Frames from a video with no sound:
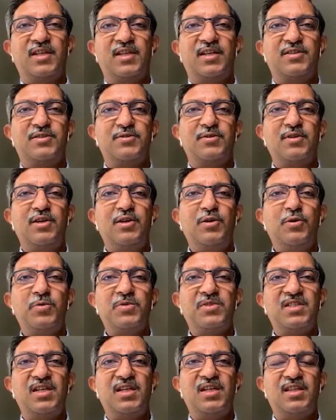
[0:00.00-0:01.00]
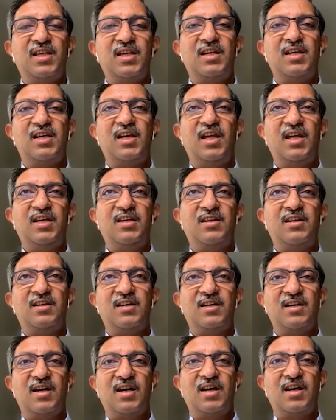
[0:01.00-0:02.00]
And so using the data